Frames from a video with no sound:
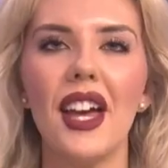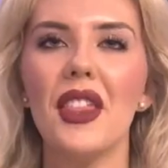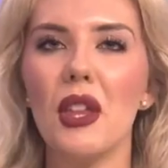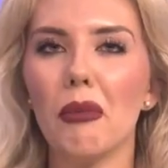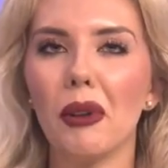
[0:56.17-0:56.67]

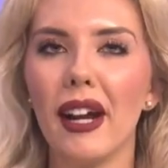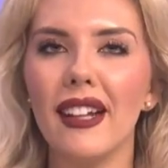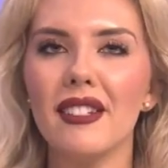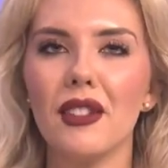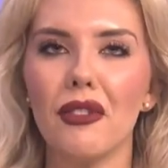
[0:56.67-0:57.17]
The parade
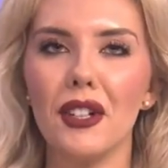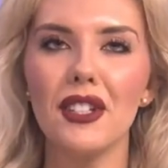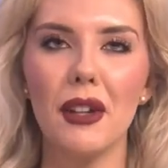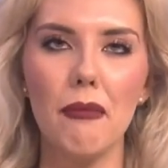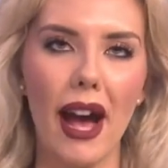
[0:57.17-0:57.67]
is the first
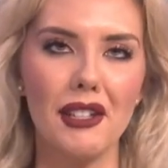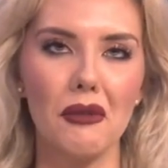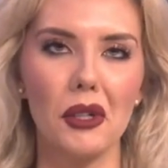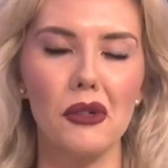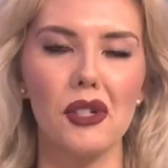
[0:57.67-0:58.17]
in Baton
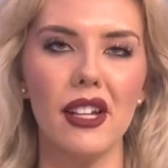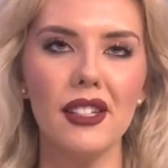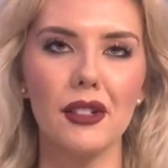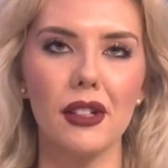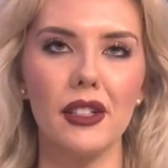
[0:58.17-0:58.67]
Rouge
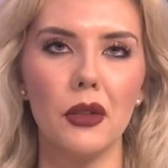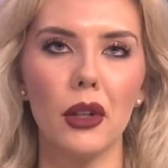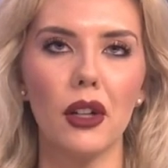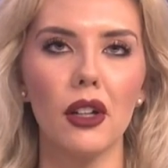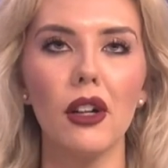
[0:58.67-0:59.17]
history to
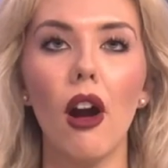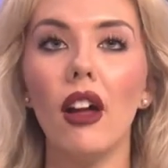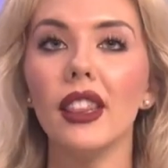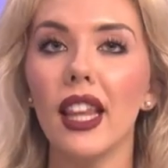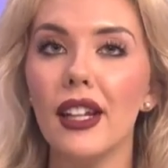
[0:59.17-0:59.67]
occur
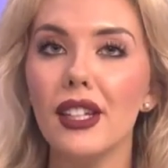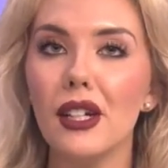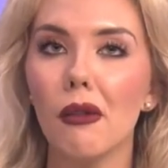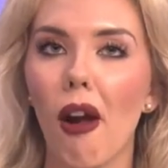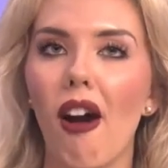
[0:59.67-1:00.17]
on Lundi
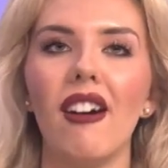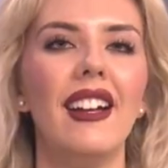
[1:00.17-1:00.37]
Gras